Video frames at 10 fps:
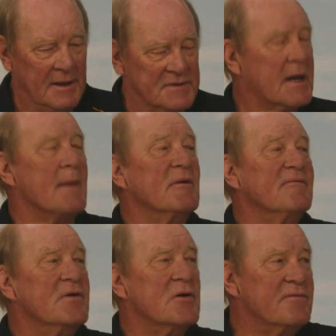there's a couple
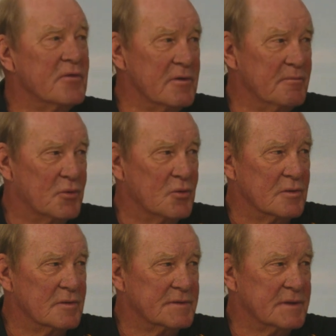of very, very
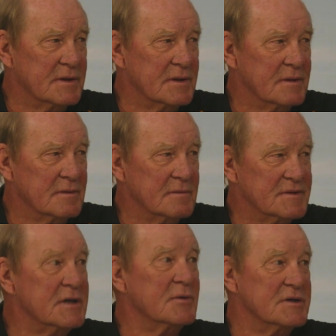important
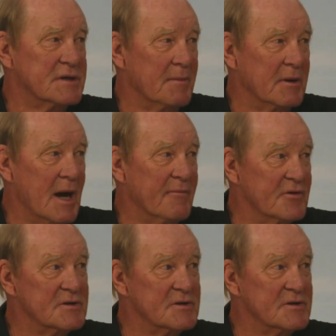series coming up.